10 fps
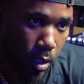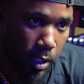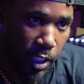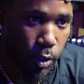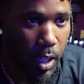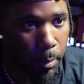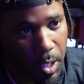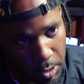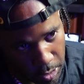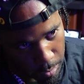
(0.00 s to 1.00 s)
they try to
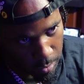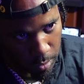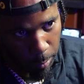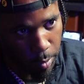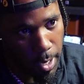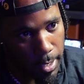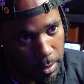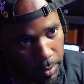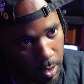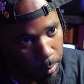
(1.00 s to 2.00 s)
make sure it's a surprise
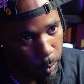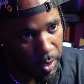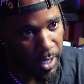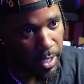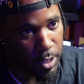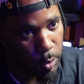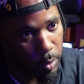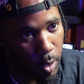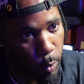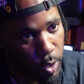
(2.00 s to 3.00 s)
or element when they let you
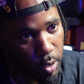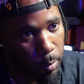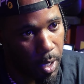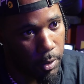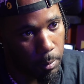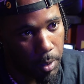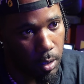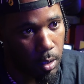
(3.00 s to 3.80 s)
know, will you marry me?